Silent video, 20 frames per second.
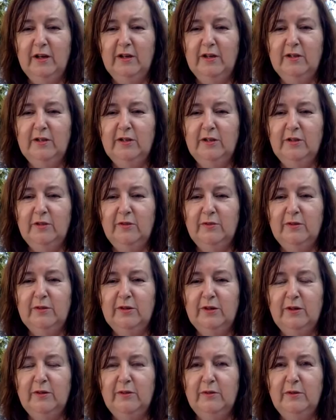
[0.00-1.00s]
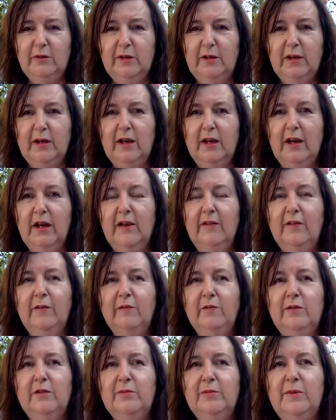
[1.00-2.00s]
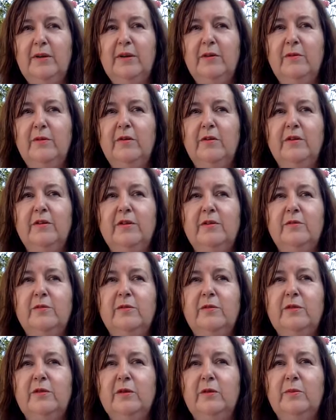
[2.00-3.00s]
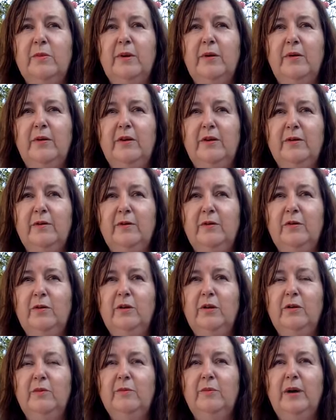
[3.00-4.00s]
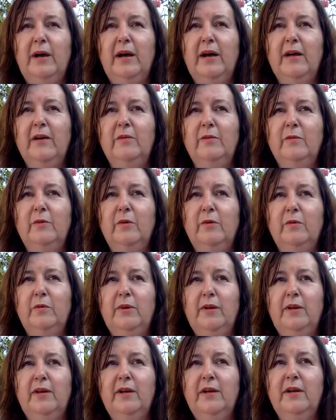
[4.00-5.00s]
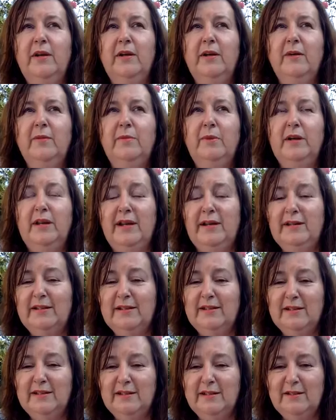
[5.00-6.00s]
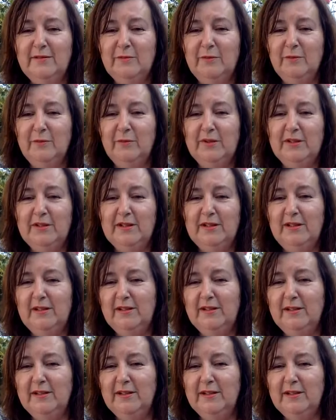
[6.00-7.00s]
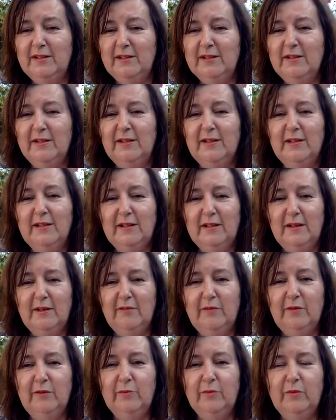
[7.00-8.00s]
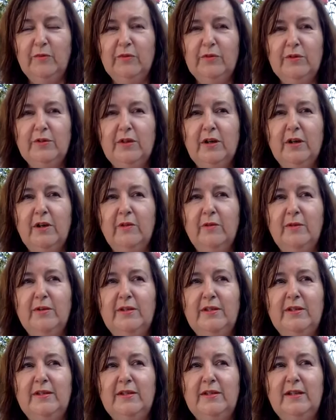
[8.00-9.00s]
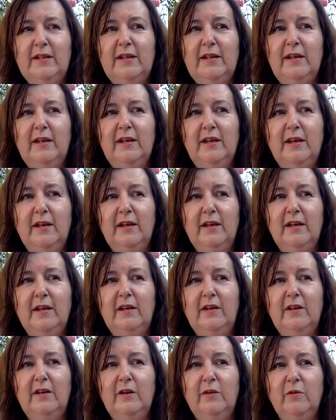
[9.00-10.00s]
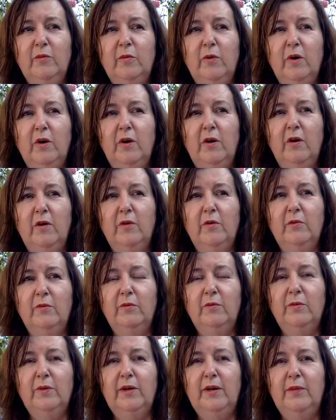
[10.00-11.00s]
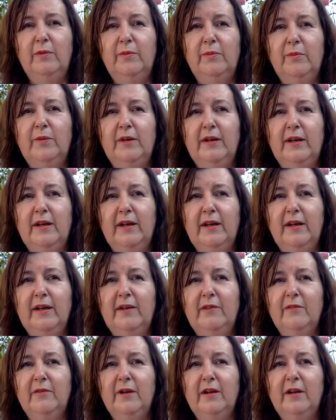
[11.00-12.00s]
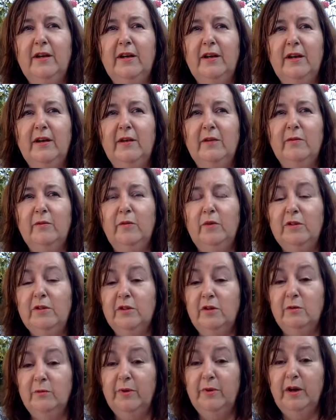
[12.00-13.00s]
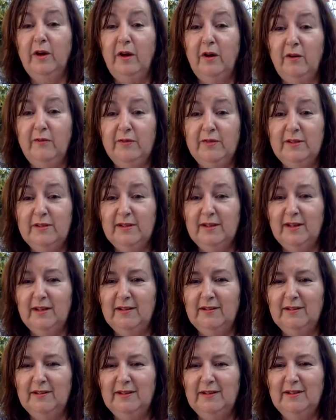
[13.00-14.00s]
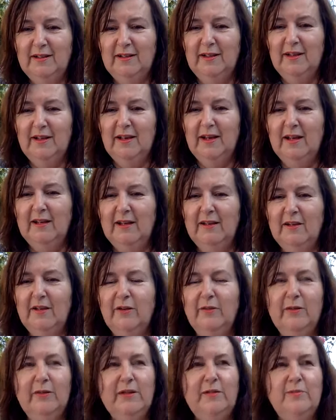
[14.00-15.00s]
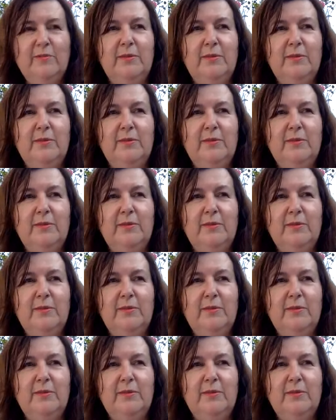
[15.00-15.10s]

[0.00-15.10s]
to do so. And the autumn equinox is also about, you know, looking back at what we planted, what we seeded a few months ago, and to see, you know, what are we bringing in right now, what are we harvesting. And I know it's